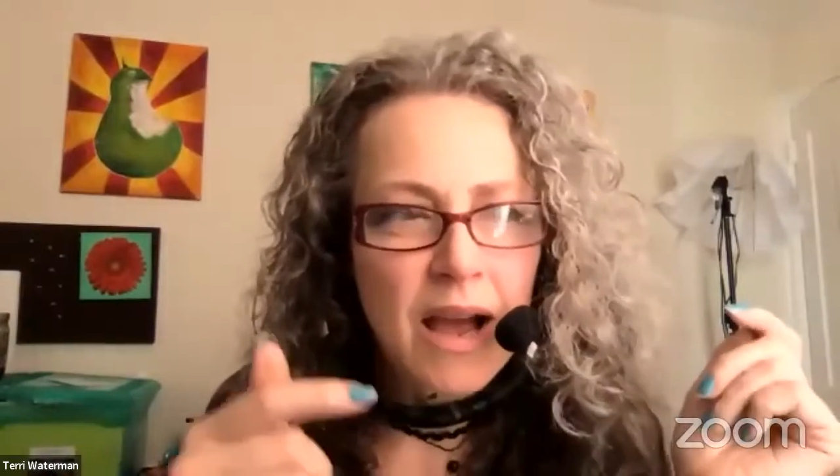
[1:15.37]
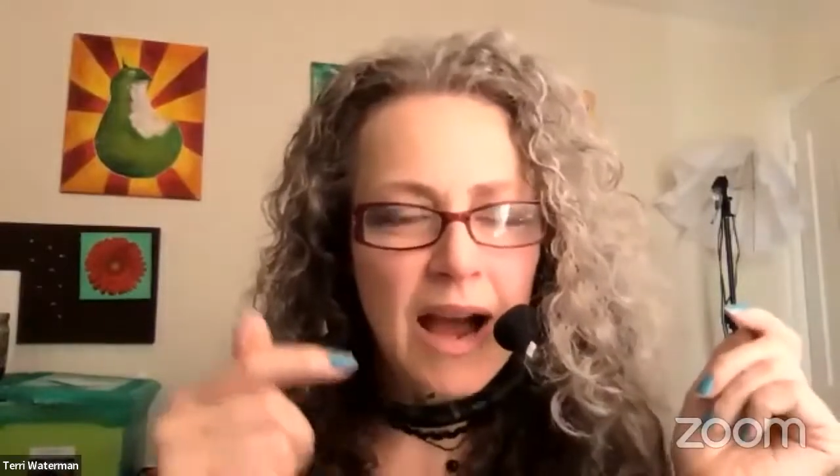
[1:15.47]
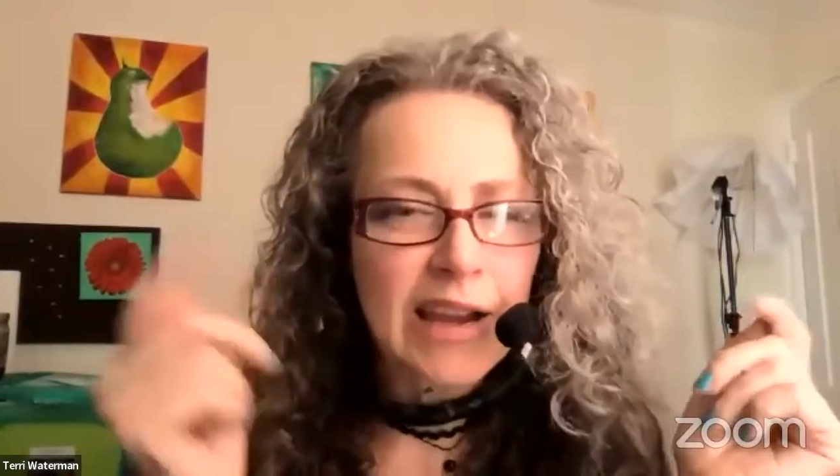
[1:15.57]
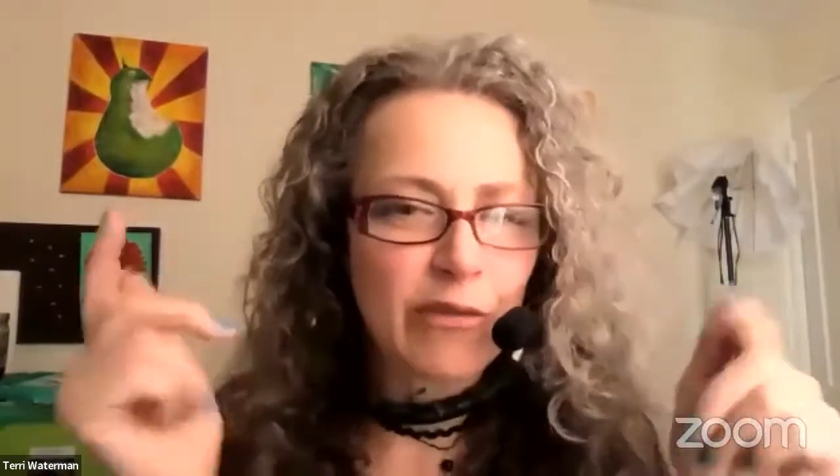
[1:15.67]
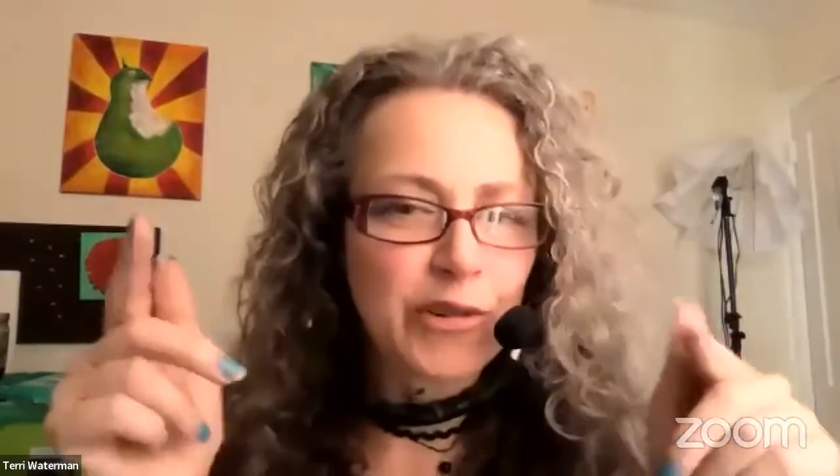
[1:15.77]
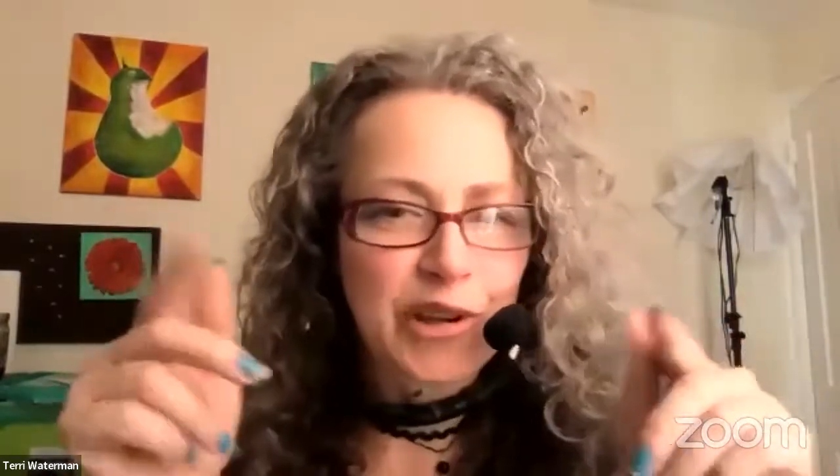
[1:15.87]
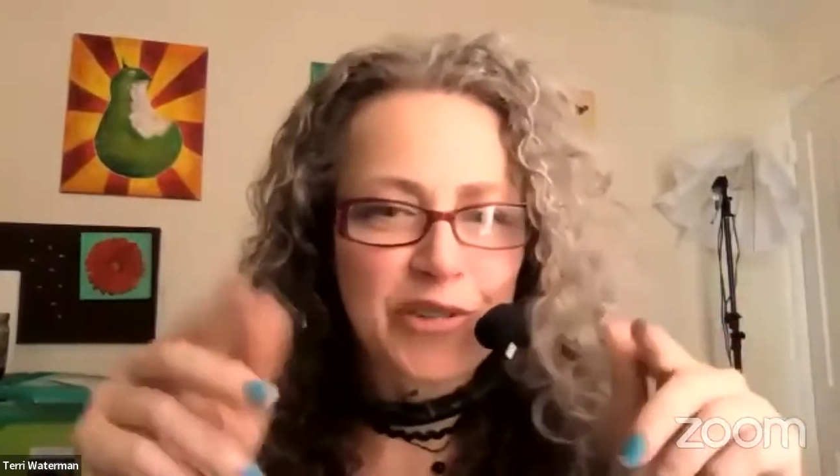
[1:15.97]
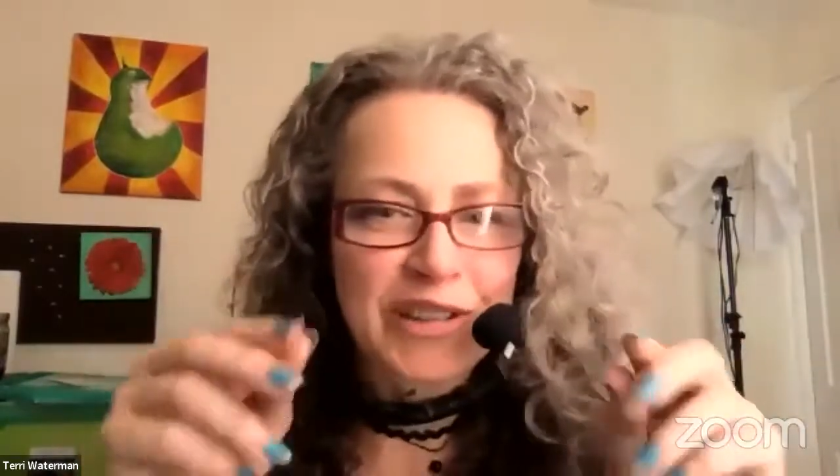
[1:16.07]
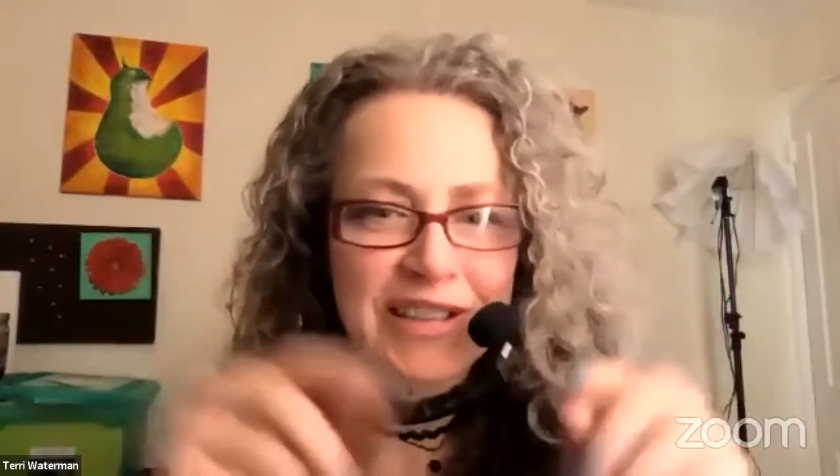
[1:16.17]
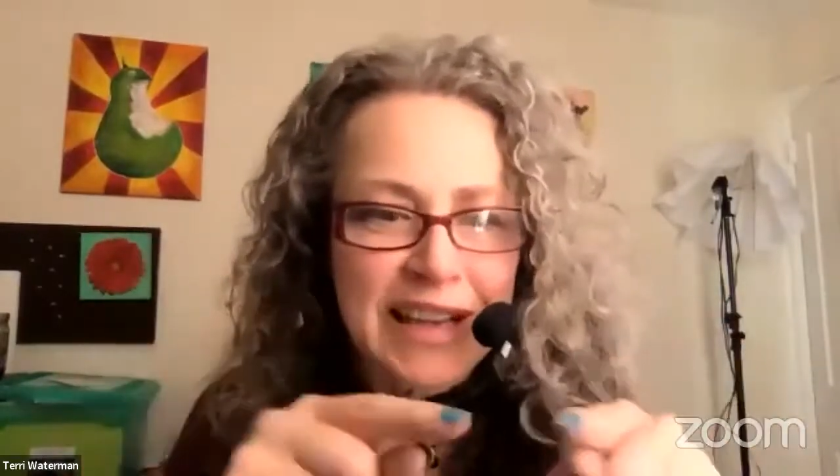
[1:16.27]
I get real
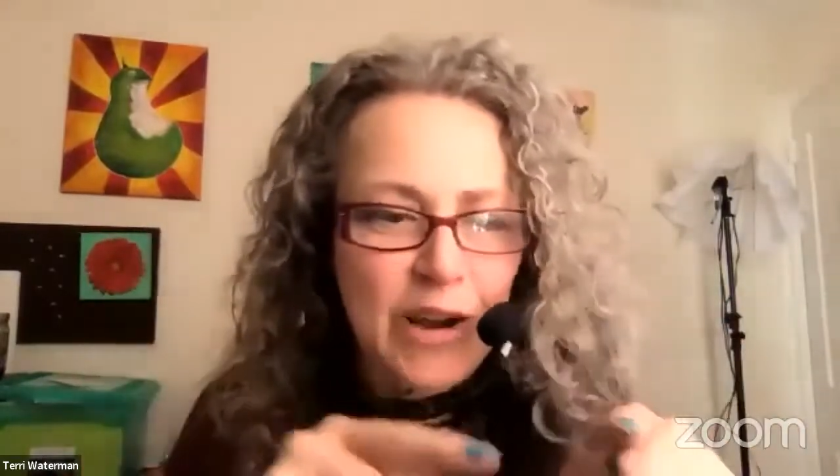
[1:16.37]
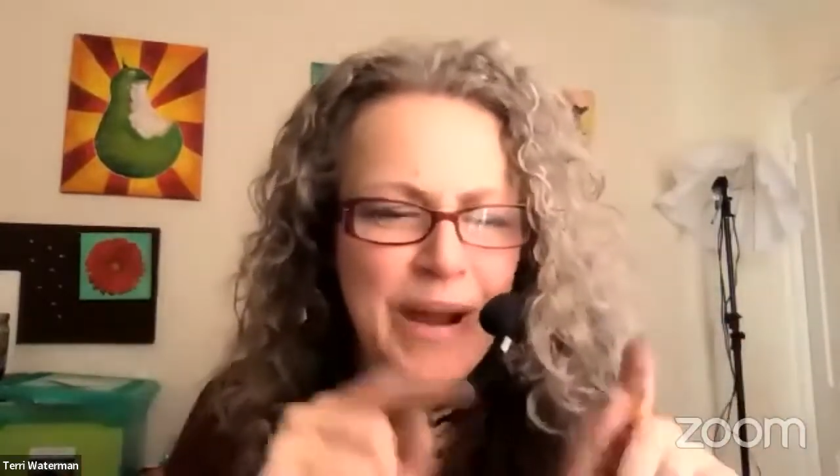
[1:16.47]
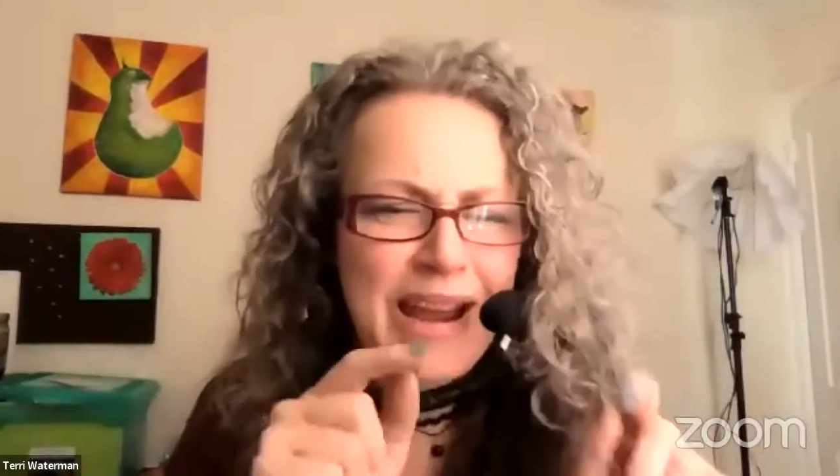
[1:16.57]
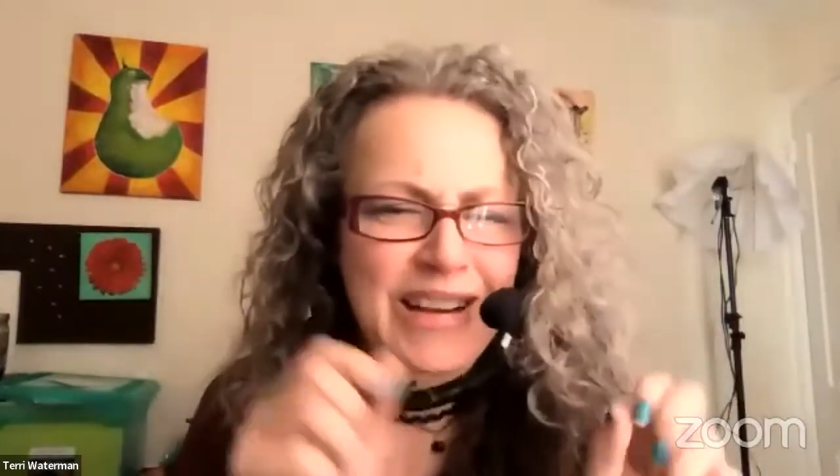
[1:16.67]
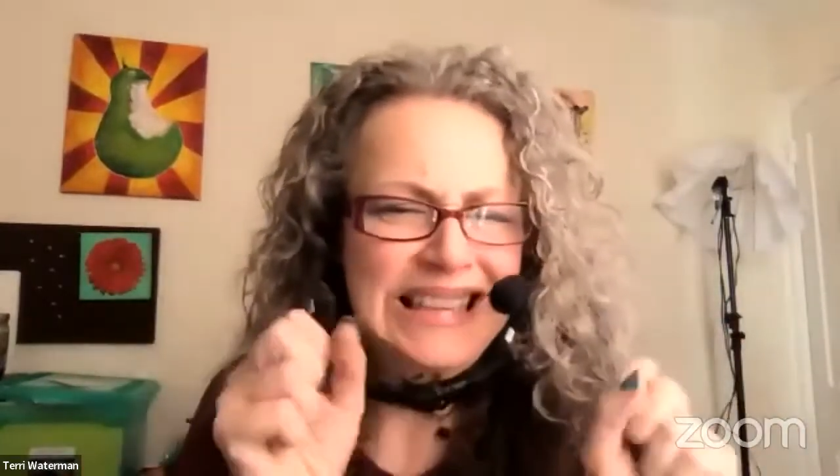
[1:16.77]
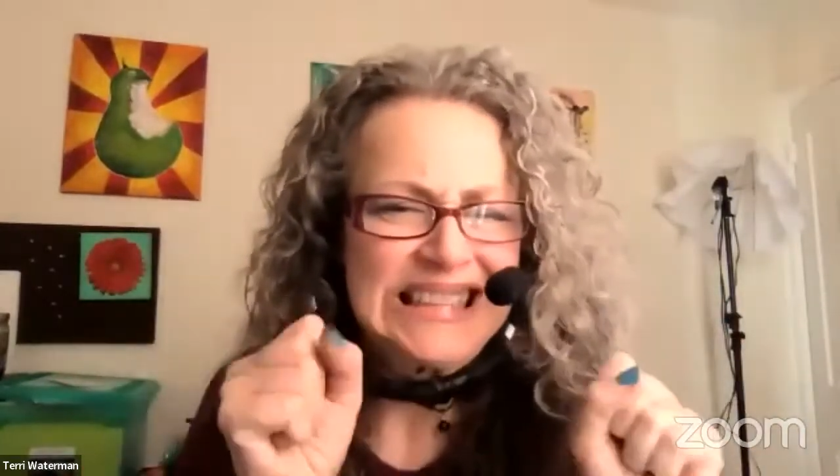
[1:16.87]
nervous. It's like, okay,